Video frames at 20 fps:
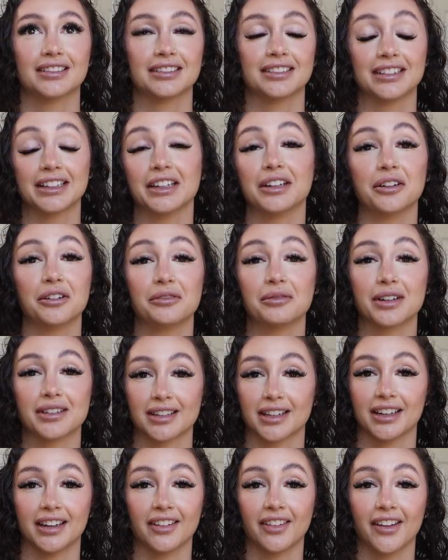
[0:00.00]
Leo
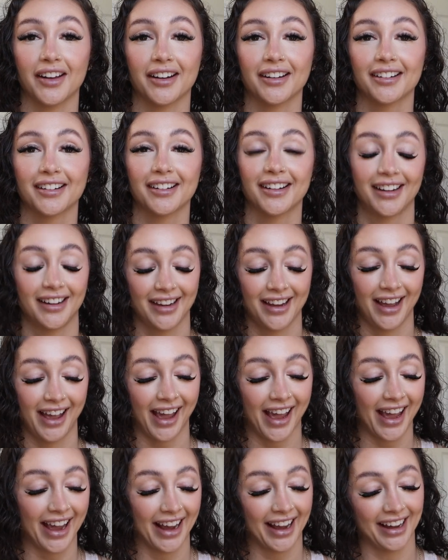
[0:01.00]
wasn't in there.
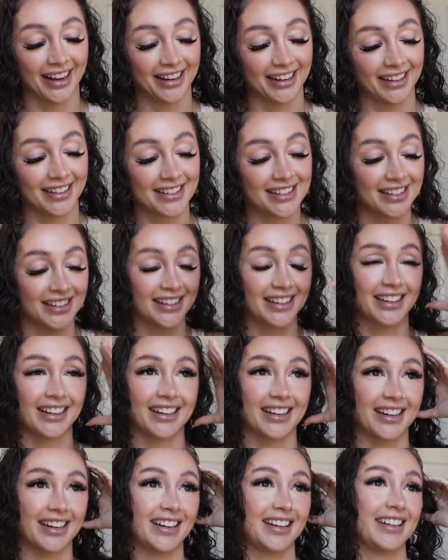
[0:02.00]
And
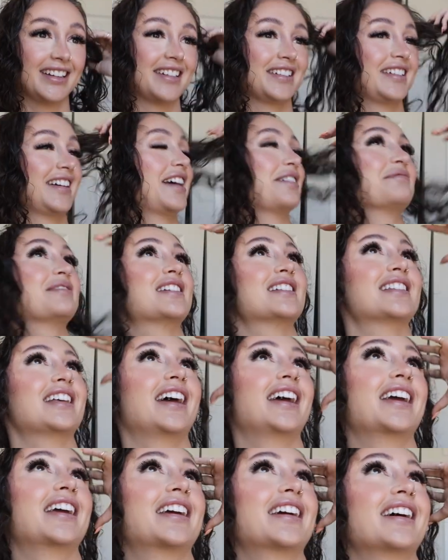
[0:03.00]
I'm just
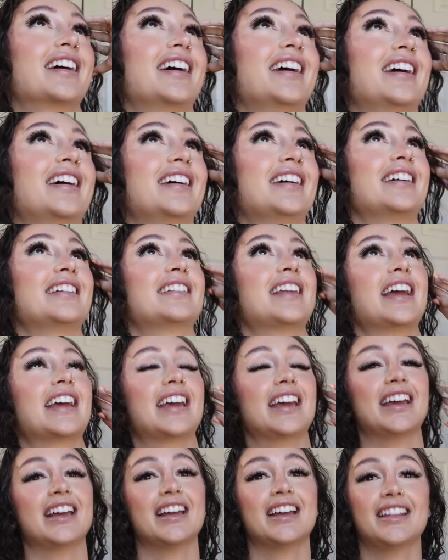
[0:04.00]
like,
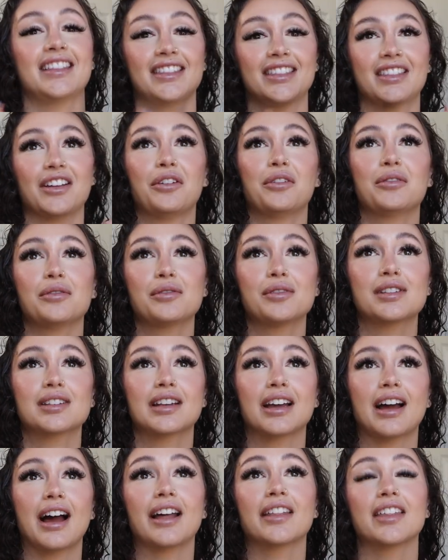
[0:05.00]
like those,
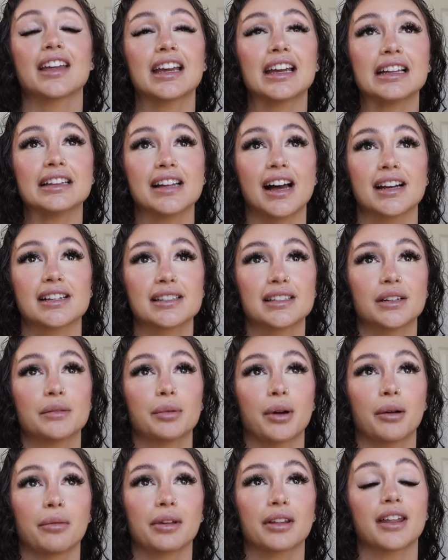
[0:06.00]
I think it lasted
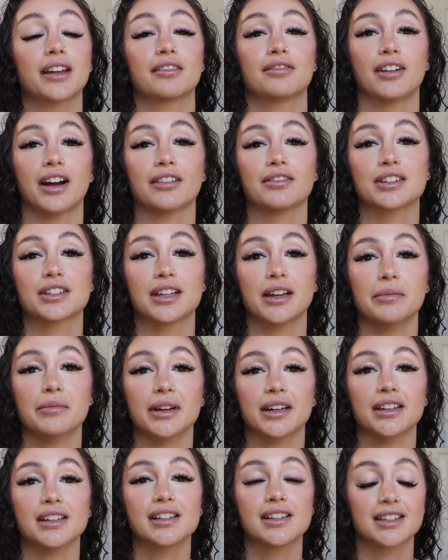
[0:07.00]
probably like five or 10
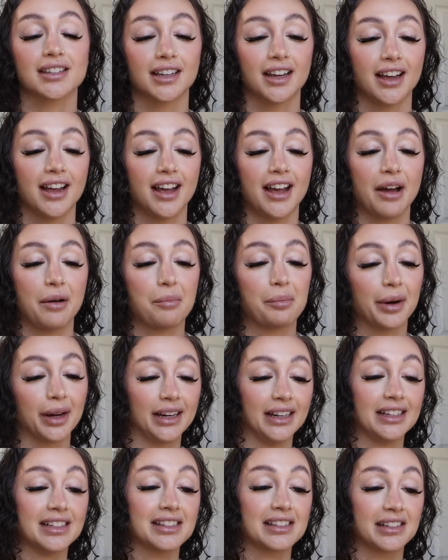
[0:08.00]
minutes, but
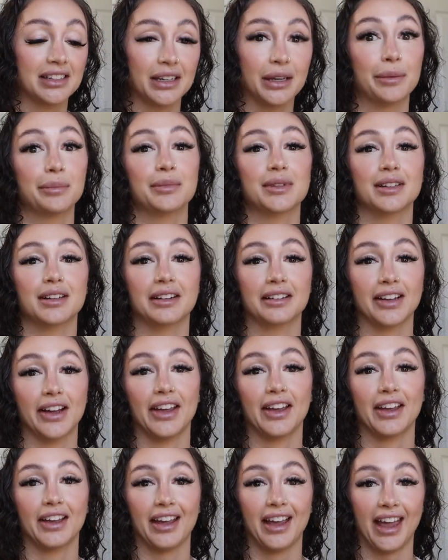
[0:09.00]
it seemed
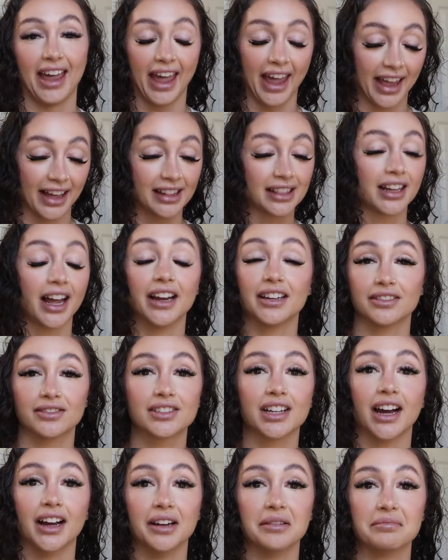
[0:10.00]
like a
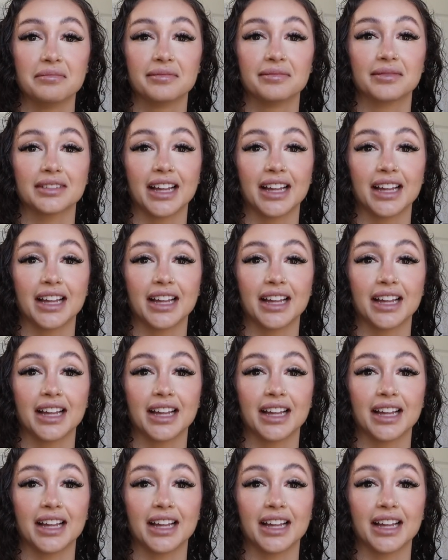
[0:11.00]
lifetime.